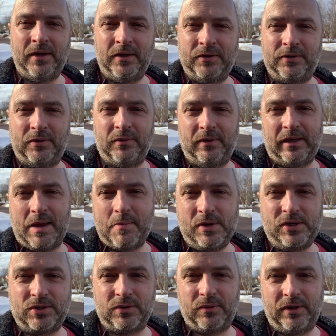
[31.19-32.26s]
So let me
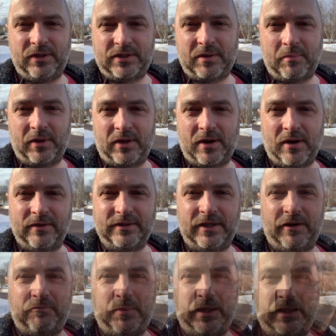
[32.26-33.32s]
show you some of the cards that I
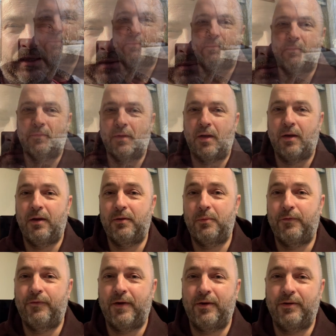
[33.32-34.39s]
picked out. All right, we
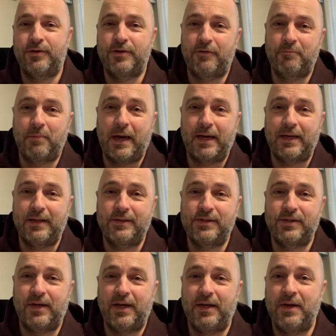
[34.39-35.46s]
found ourselves back
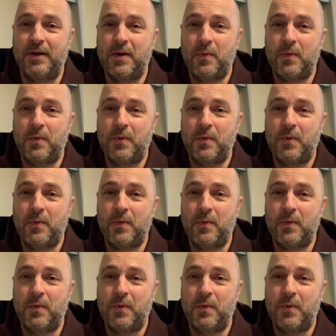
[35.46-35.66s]
inside.